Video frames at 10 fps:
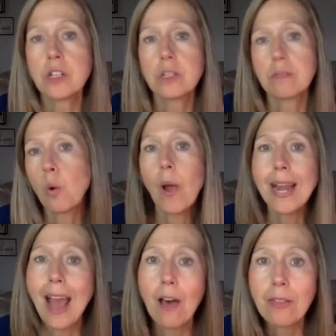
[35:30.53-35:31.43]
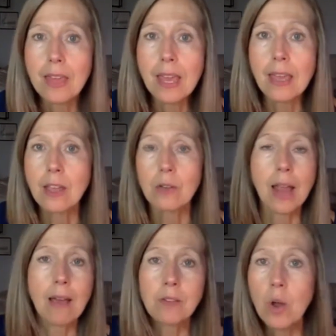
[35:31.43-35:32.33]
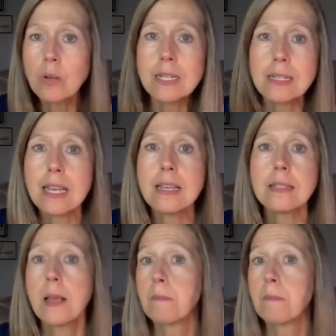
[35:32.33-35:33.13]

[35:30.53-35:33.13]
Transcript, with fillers: quite healthy, you have no disease,